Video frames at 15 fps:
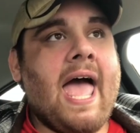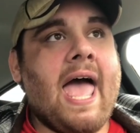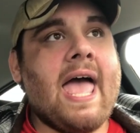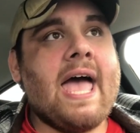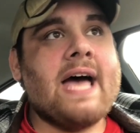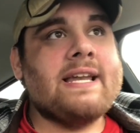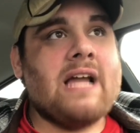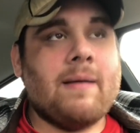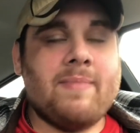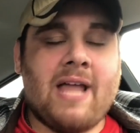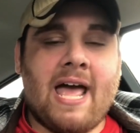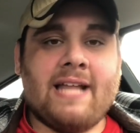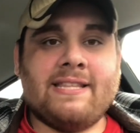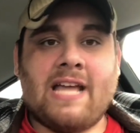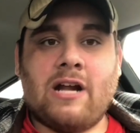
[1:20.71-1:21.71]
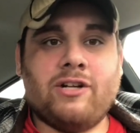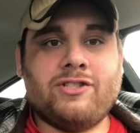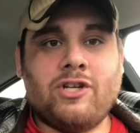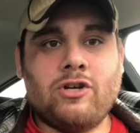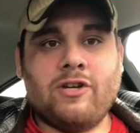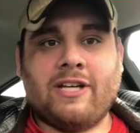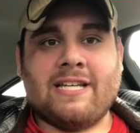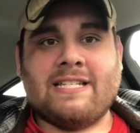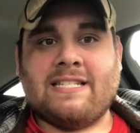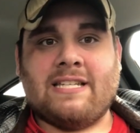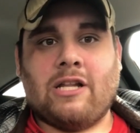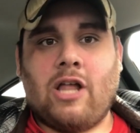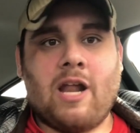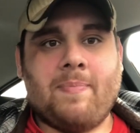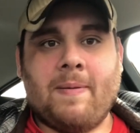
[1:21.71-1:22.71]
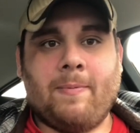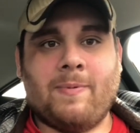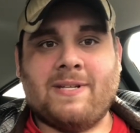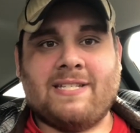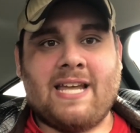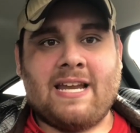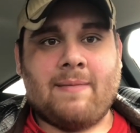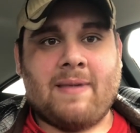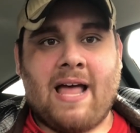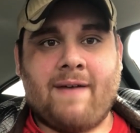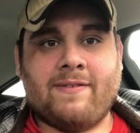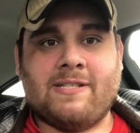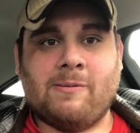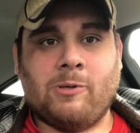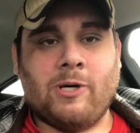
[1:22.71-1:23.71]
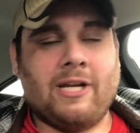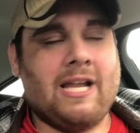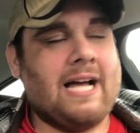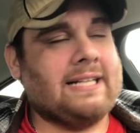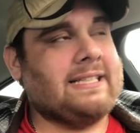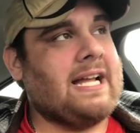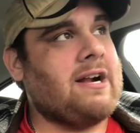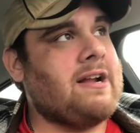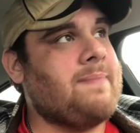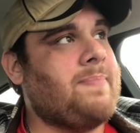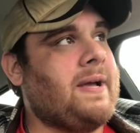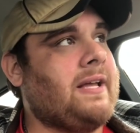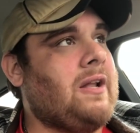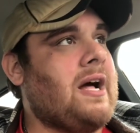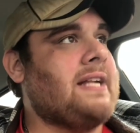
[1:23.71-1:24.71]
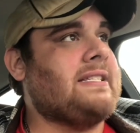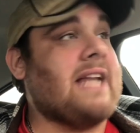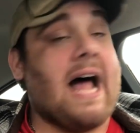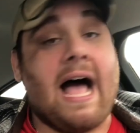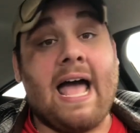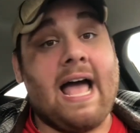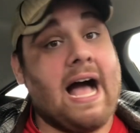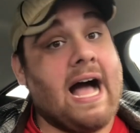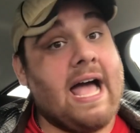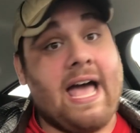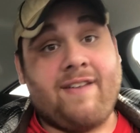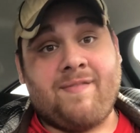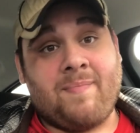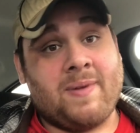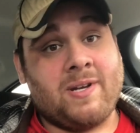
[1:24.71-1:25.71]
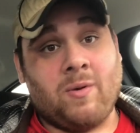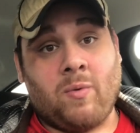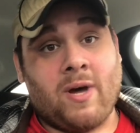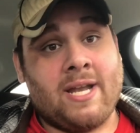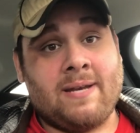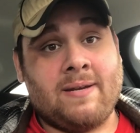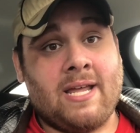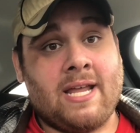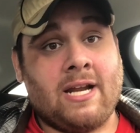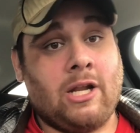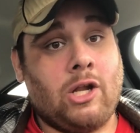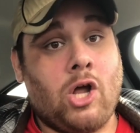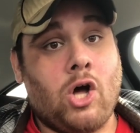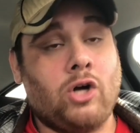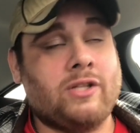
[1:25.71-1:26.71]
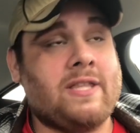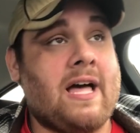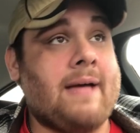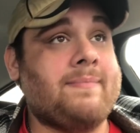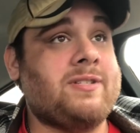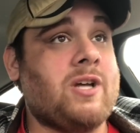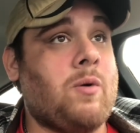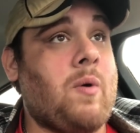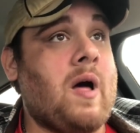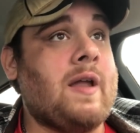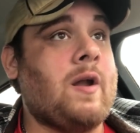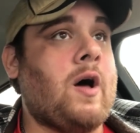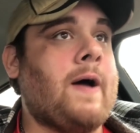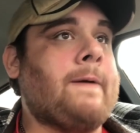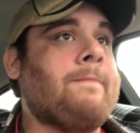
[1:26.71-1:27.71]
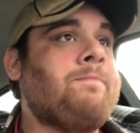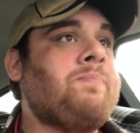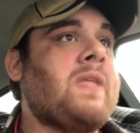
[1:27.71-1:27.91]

And I'm going to head there too because a lot of people have been saying they've been having some good luck there at Big Lots. I, I haven't been to one in, in a long time, so why not?